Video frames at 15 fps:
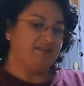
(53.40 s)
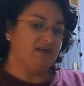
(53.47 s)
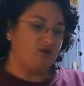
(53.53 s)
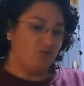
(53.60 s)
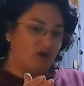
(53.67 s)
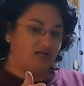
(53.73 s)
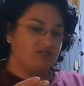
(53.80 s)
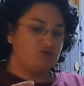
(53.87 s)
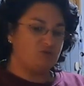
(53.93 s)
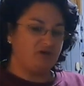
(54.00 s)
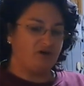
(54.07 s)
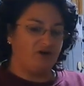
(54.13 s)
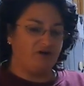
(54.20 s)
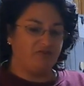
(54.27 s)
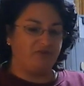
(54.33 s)
then once we
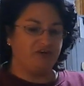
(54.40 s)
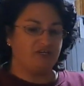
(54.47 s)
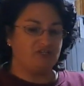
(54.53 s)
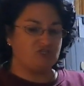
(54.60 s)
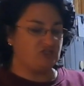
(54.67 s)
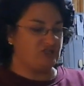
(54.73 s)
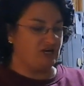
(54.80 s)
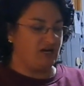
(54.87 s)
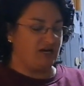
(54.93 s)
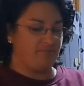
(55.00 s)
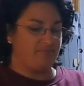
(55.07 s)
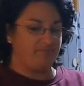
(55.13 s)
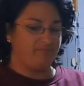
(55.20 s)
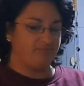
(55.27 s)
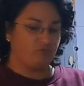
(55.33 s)
are finished
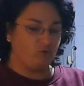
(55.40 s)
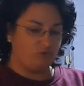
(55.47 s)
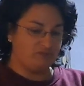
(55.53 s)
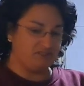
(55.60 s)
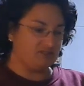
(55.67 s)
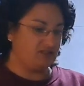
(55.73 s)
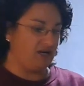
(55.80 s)
with it